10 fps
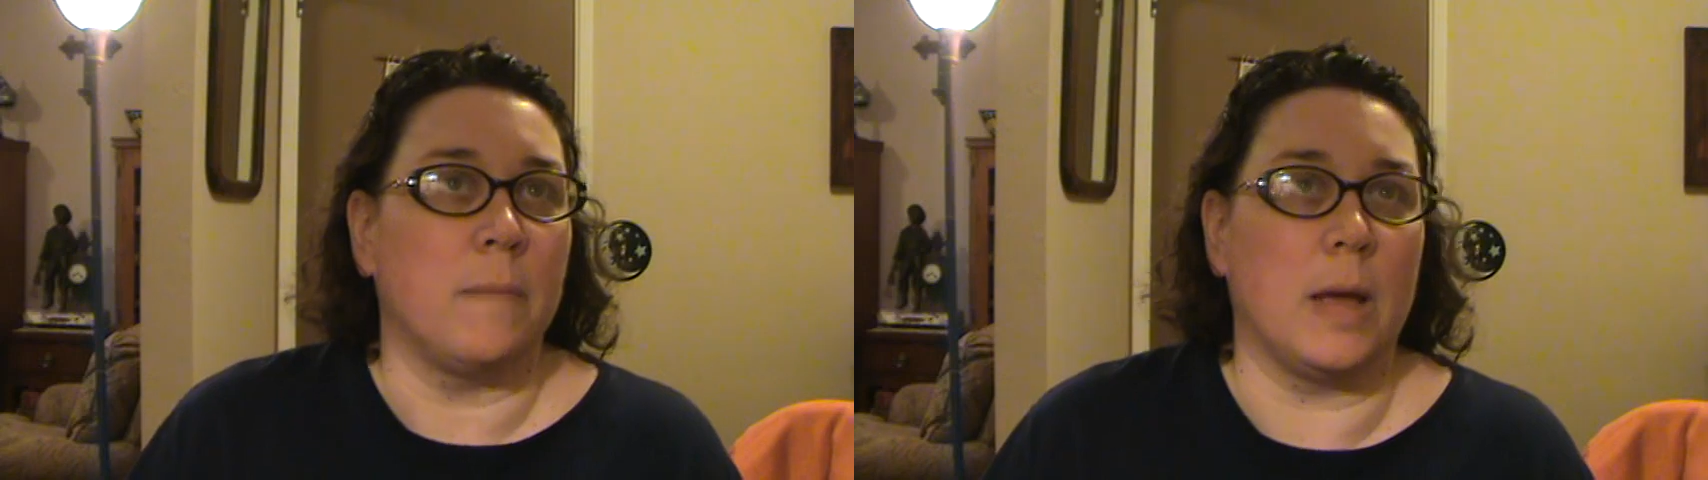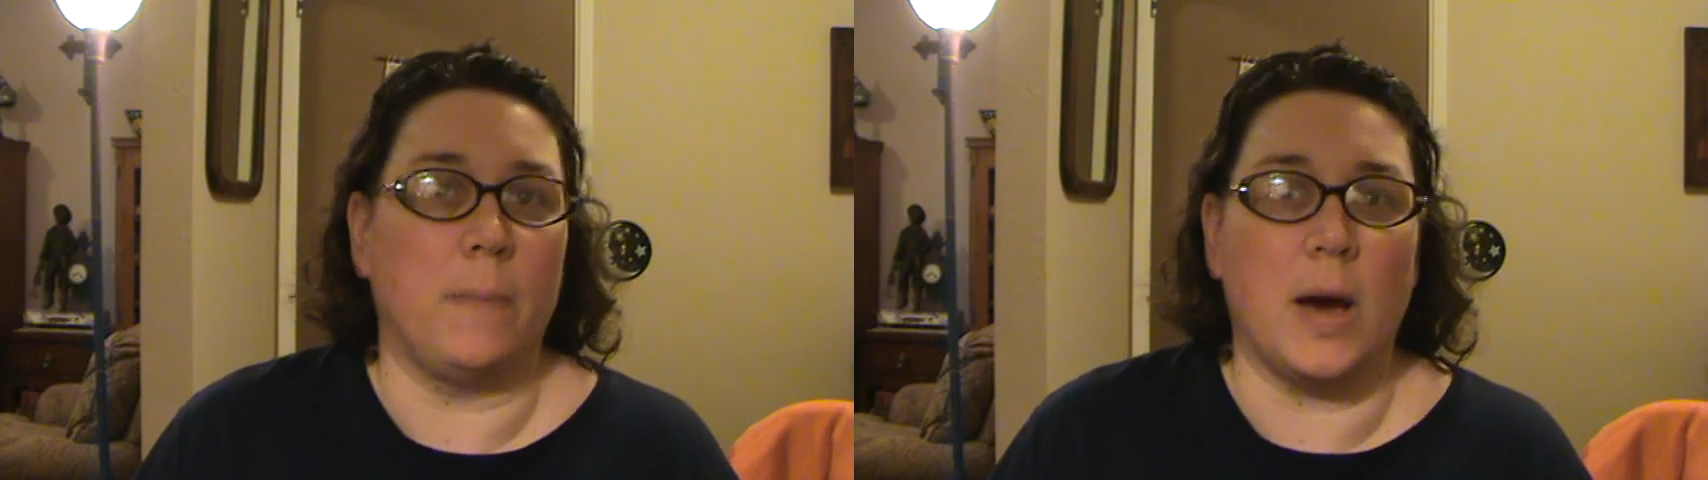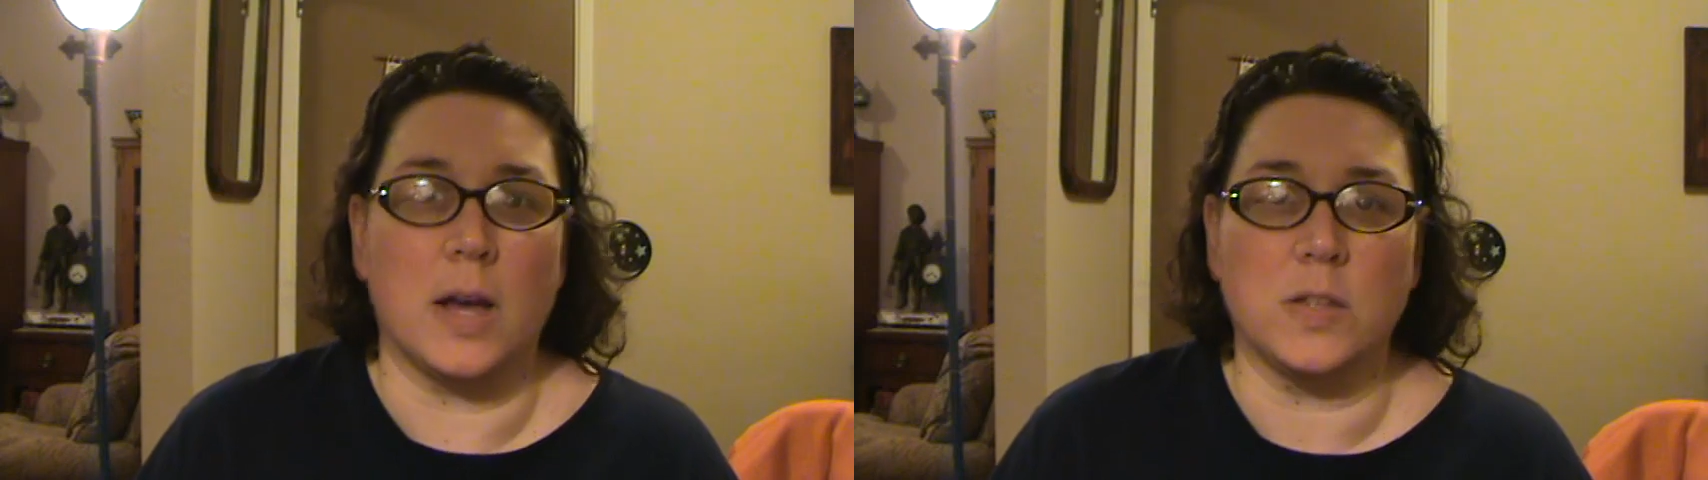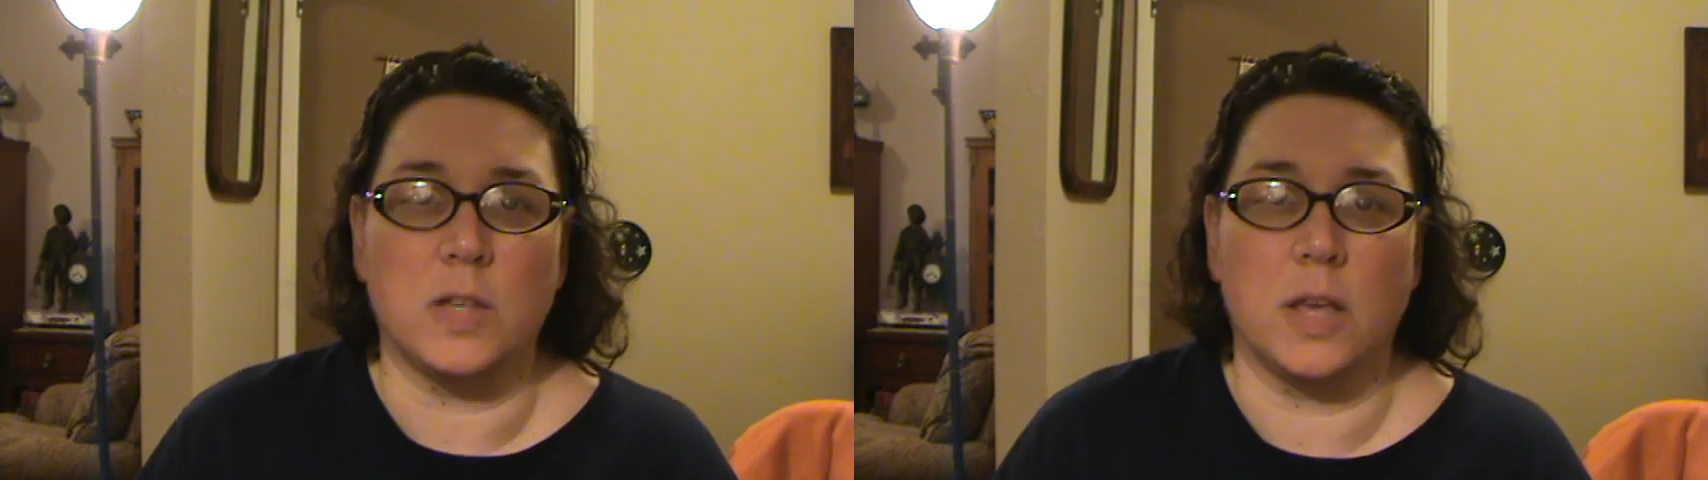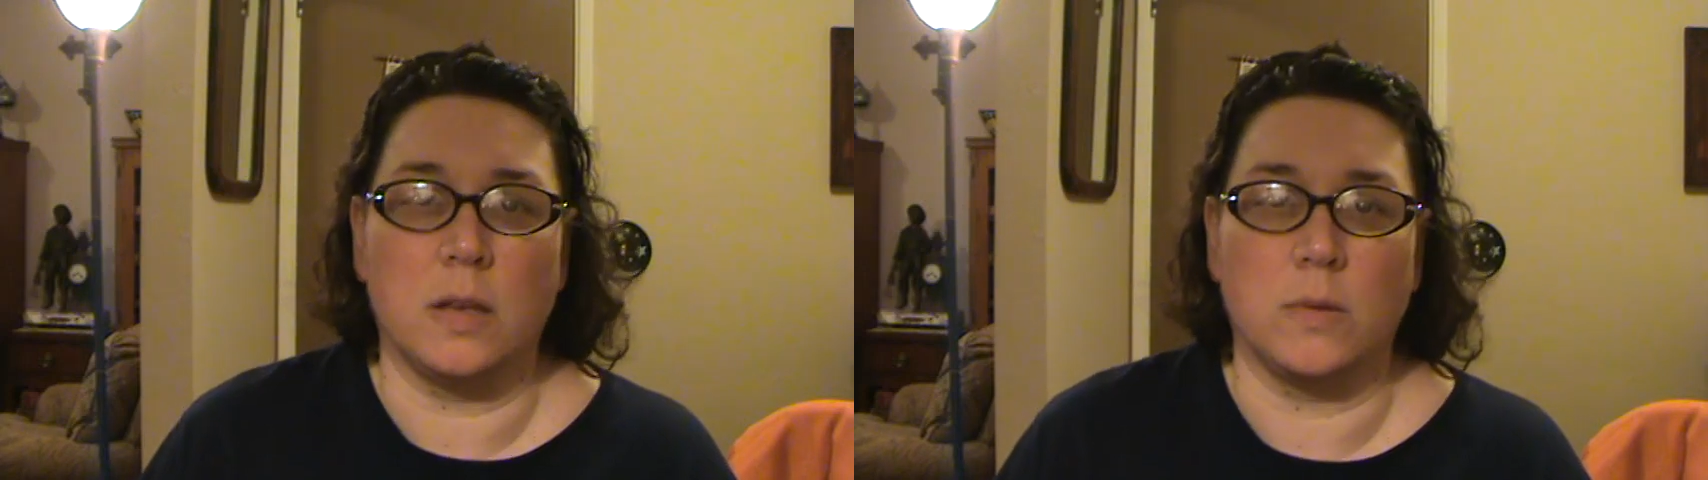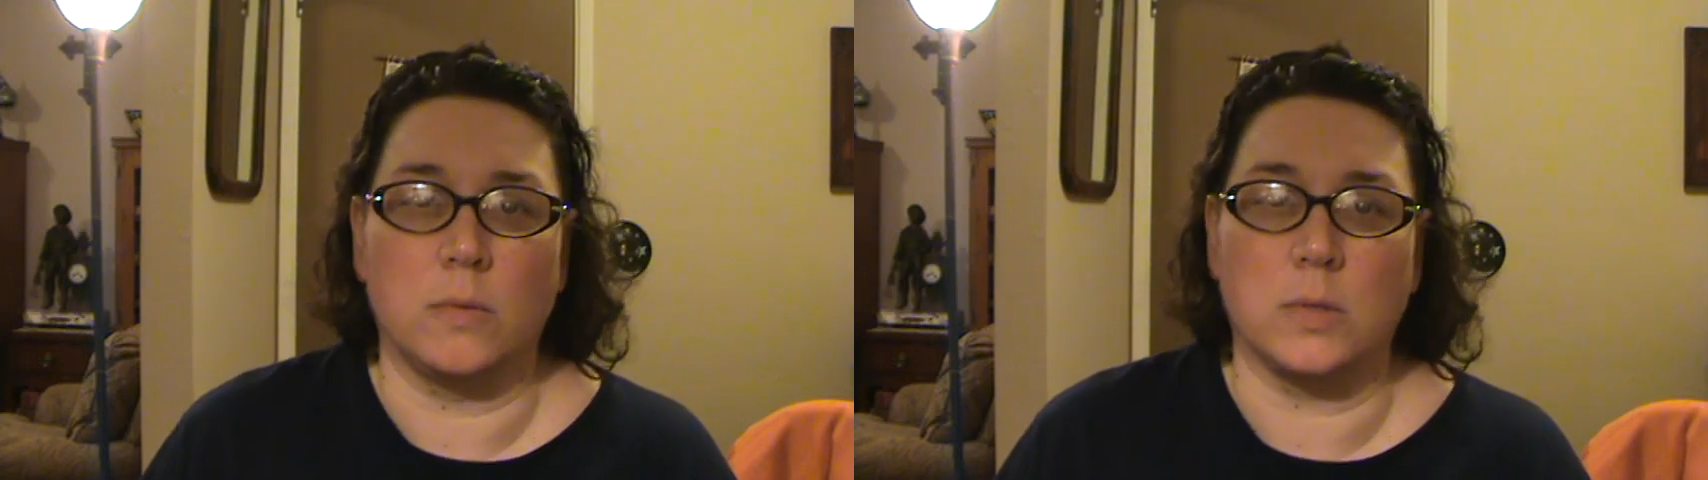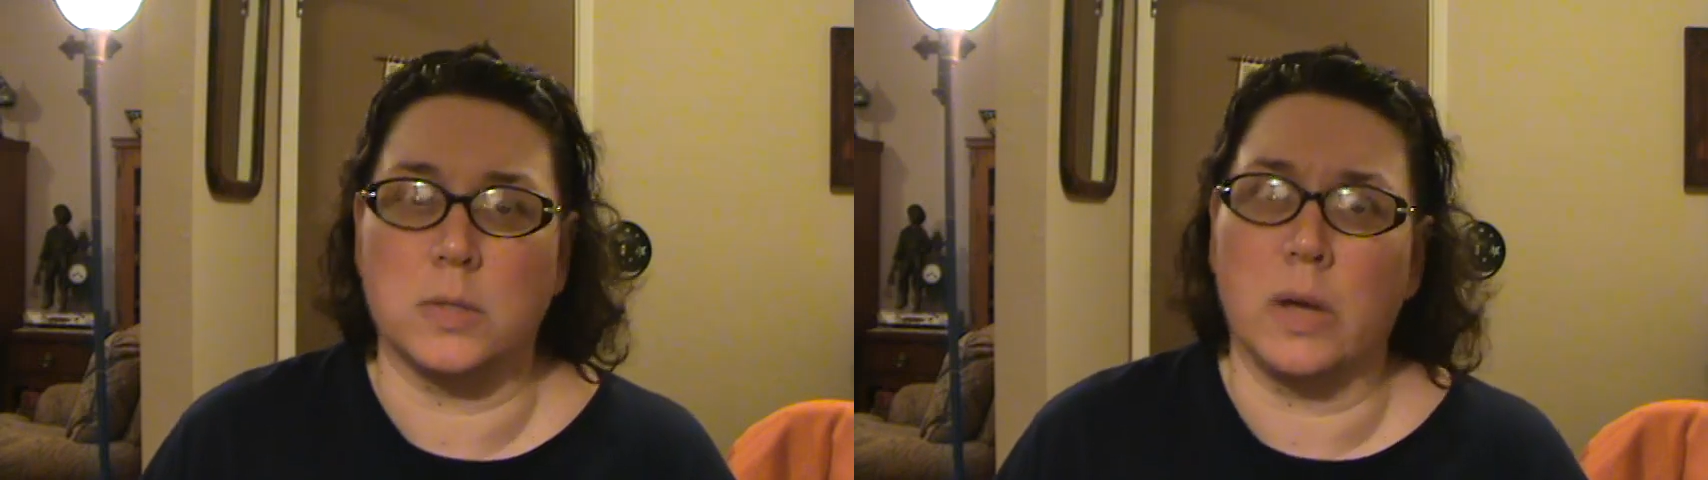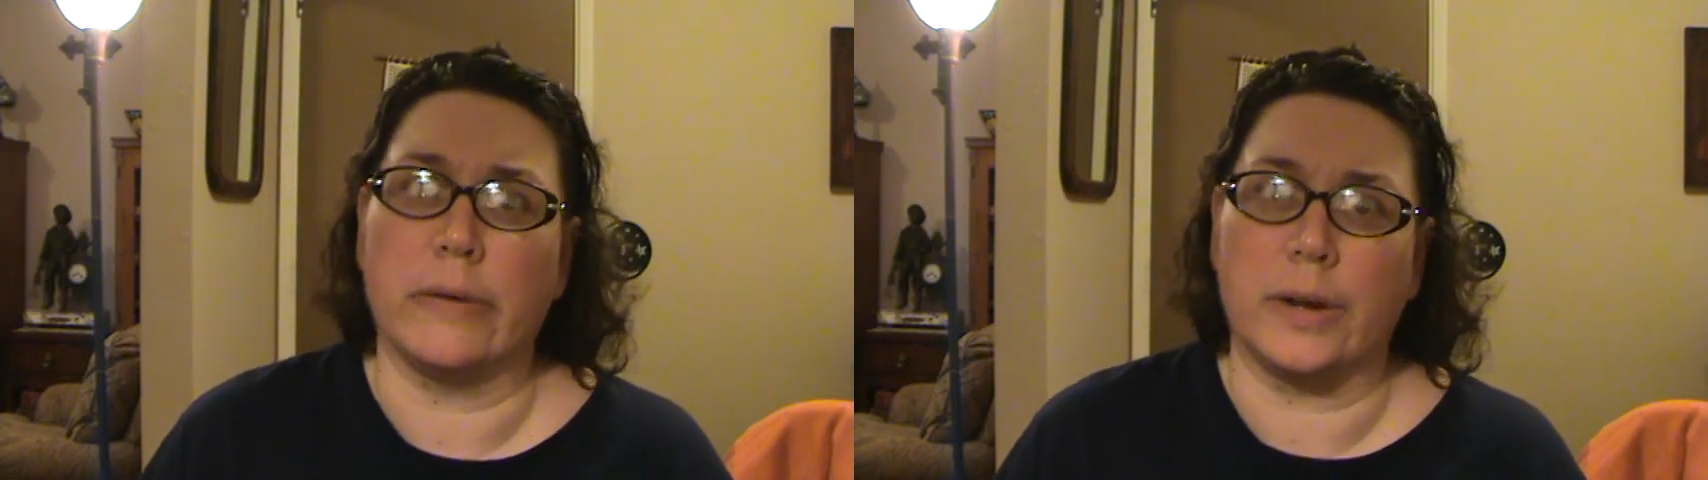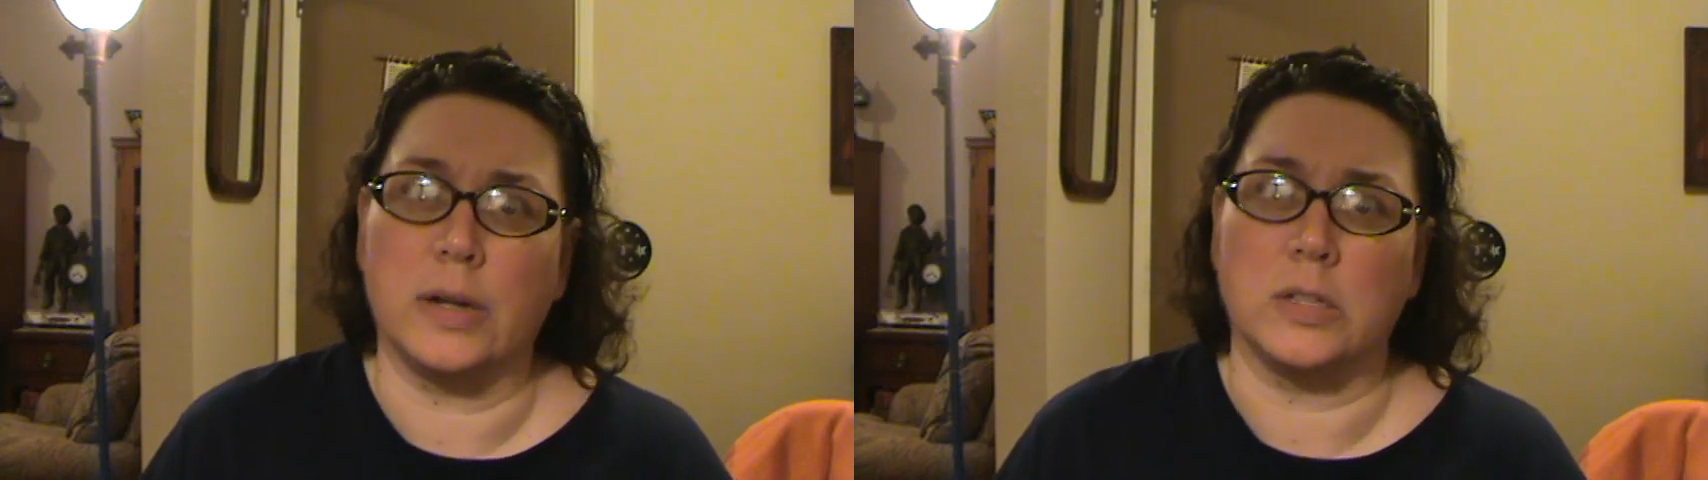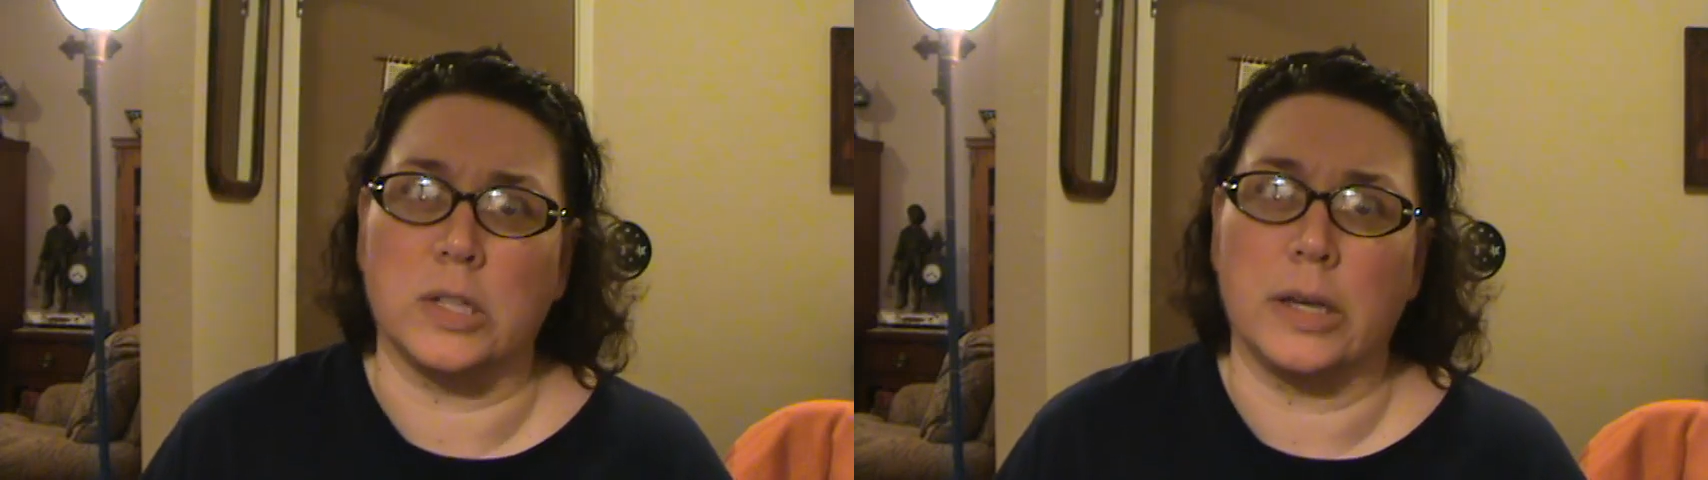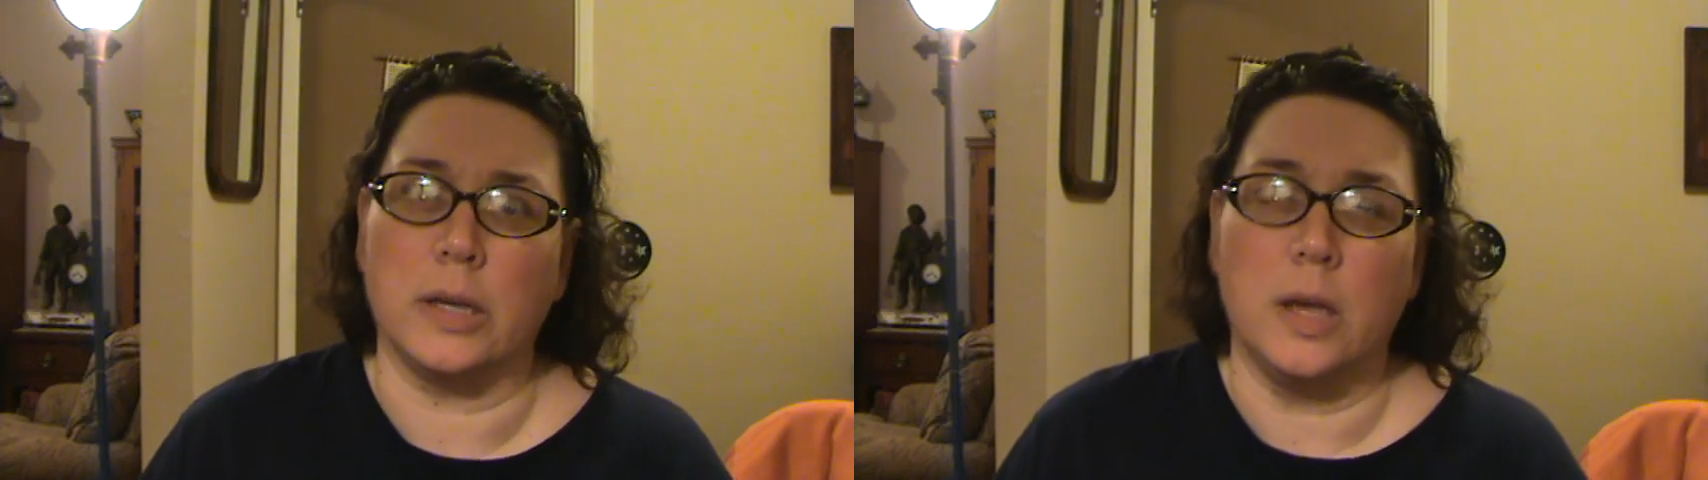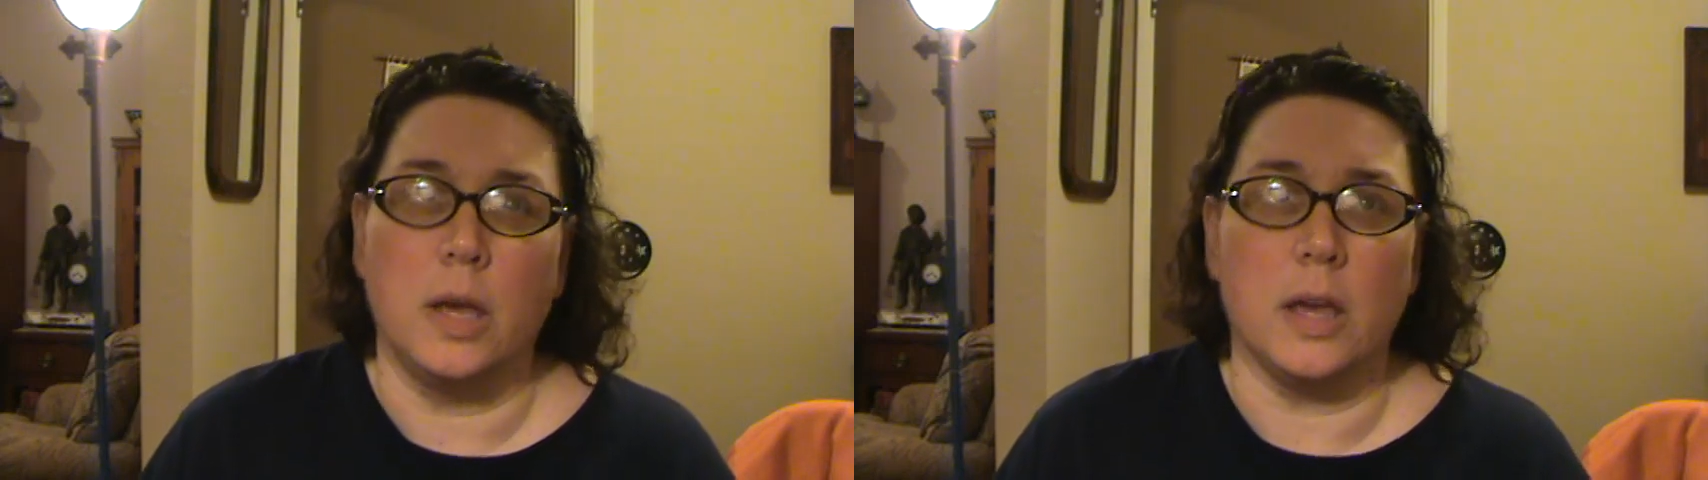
my boss was so encouraging.